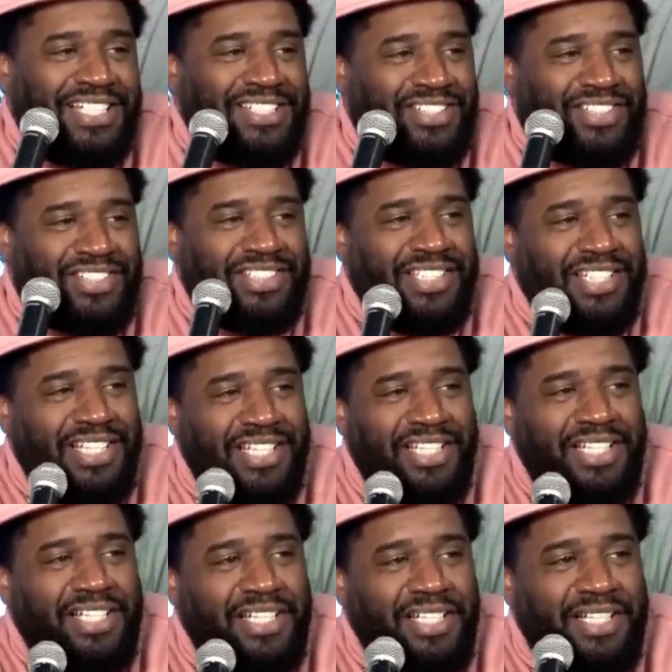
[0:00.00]
Josh,
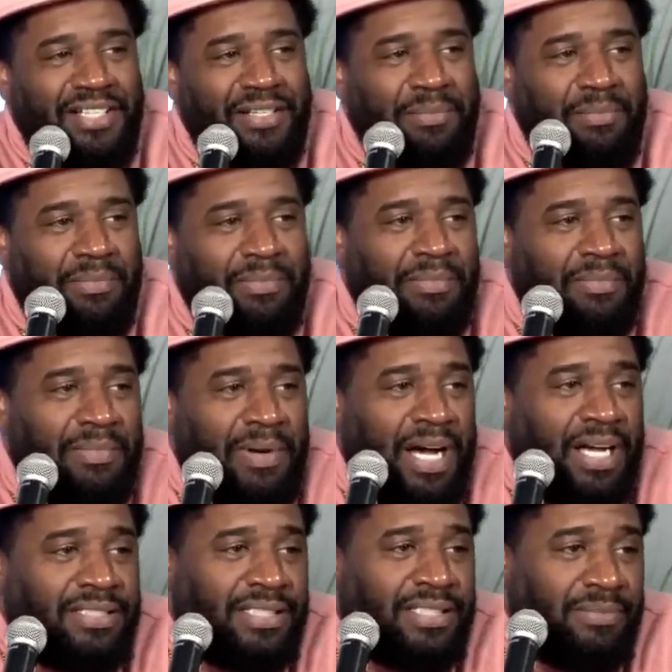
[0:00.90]

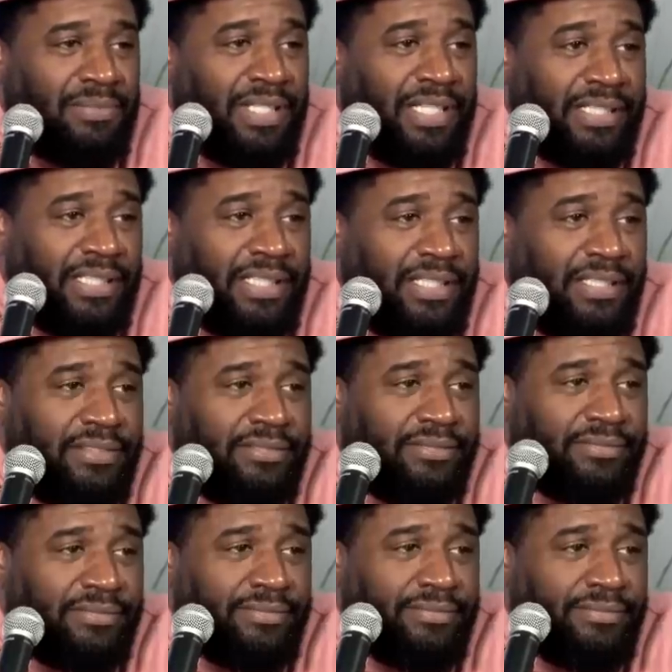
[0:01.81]
my, something like
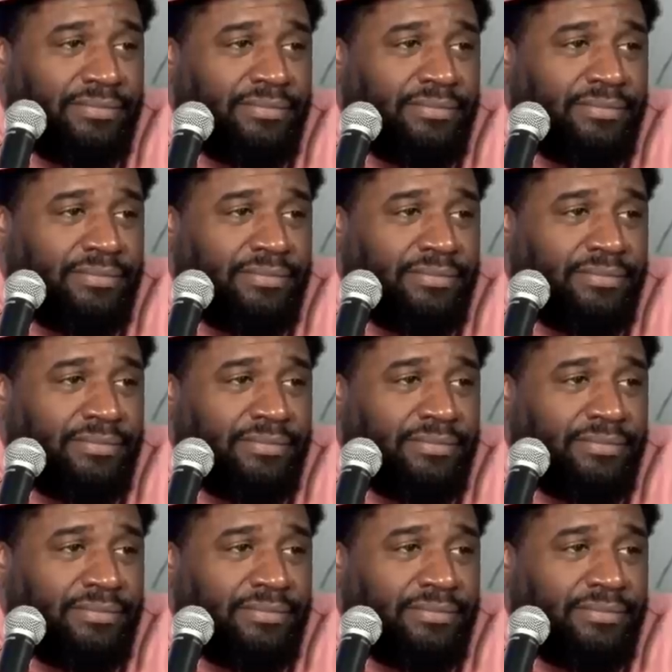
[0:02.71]
that.